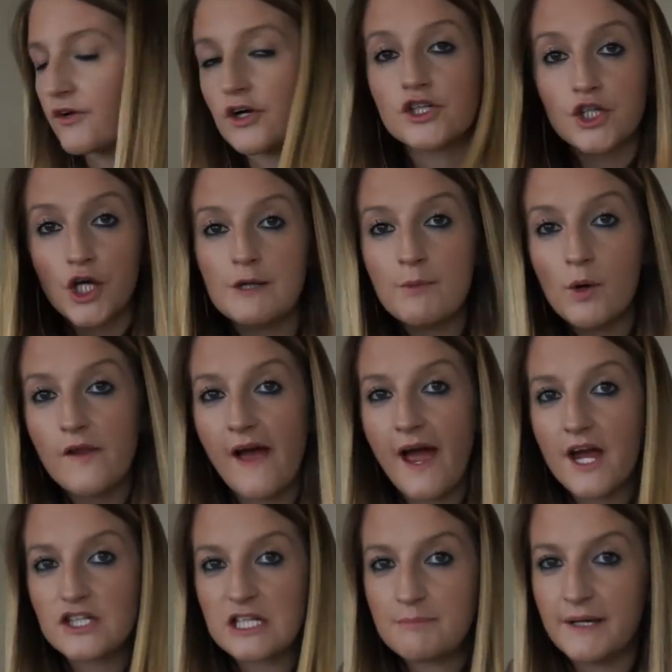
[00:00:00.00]
got two more that I
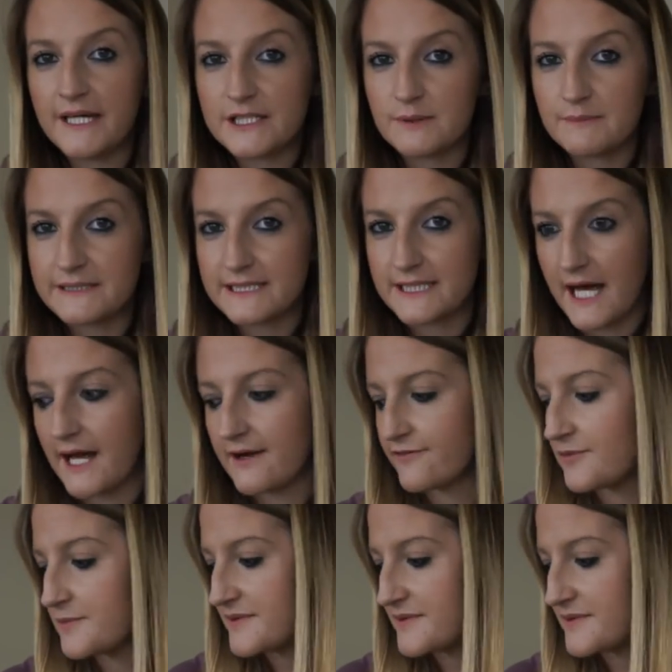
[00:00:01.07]
actually picked up today from